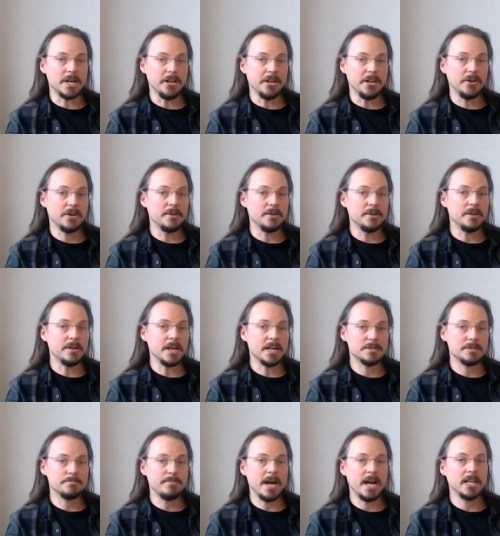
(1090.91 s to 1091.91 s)
and you can
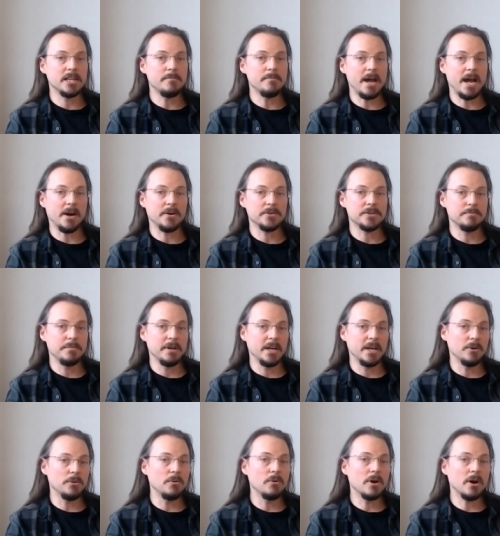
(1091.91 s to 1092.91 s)
expand them out to
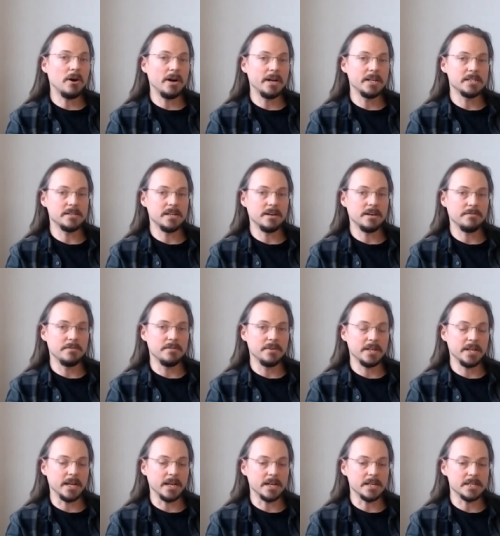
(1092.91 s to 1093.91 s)
being all kinds of different
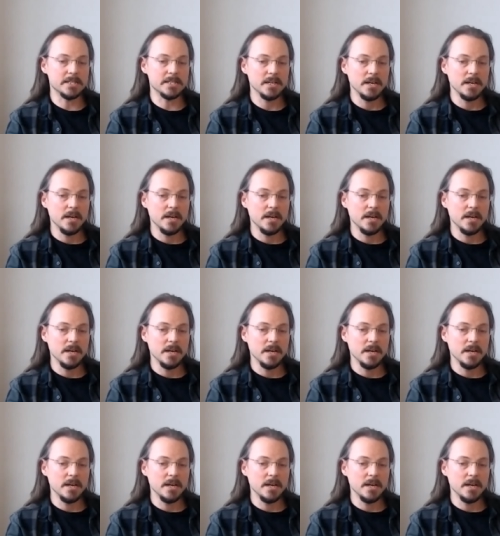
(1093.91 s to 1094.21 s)
things.